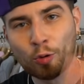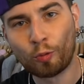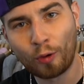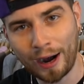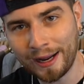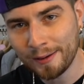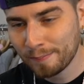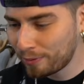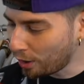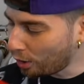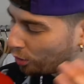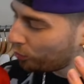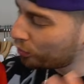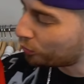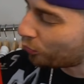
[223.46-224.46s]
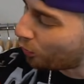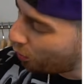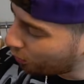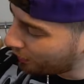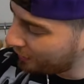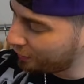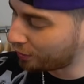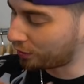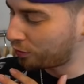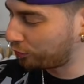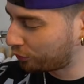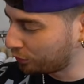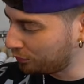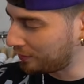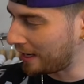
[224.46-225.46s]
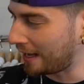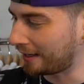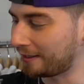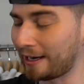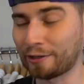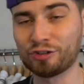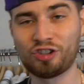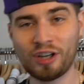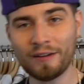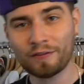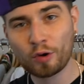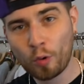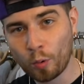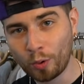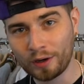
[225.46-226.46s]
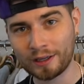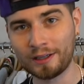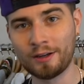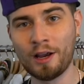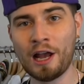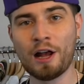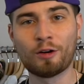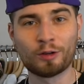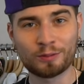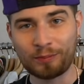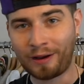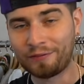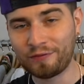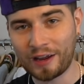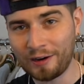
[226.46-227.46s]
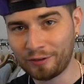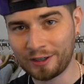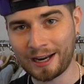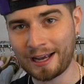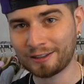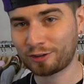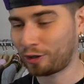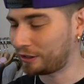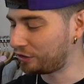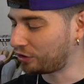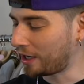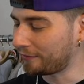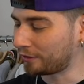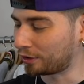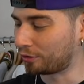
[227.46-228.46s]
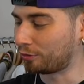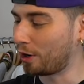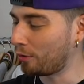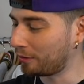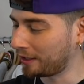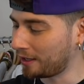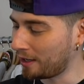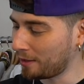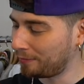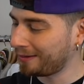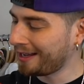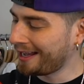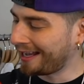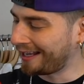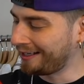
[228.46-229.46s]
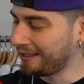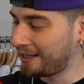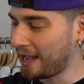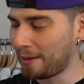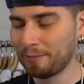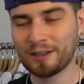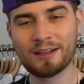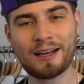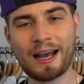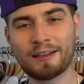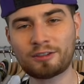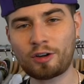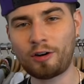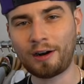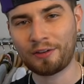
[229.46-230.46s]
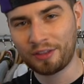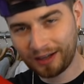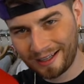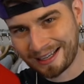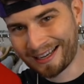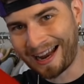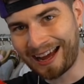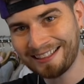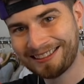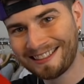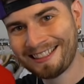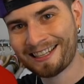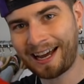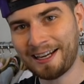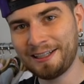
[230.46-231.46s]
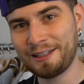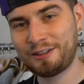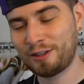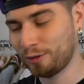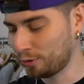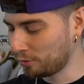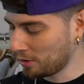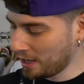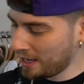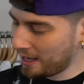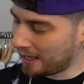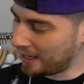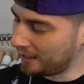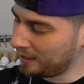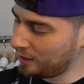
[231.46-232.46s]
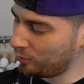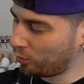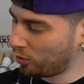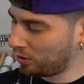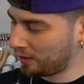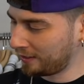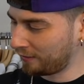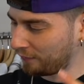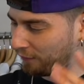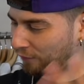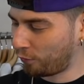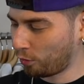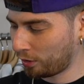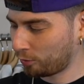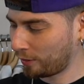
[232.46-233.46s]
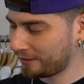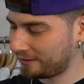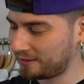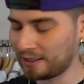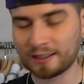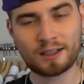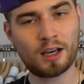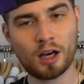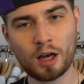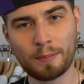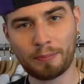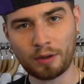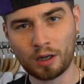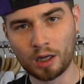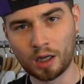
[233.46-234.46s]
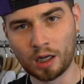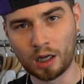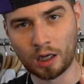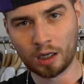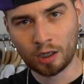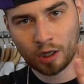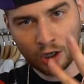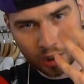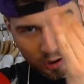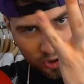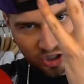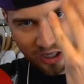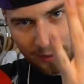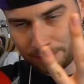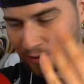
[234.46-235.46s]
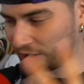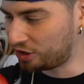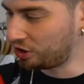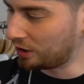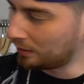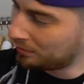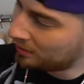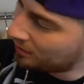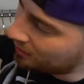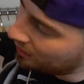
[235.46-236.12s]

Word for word: Rainbow Warrior crew neck. Now, Jeff Gordon was my favorite NASCAR driver growing up, and he came into NASCAR, I think in nineteen ninety-two, and he won four Winston Cup uh, championships.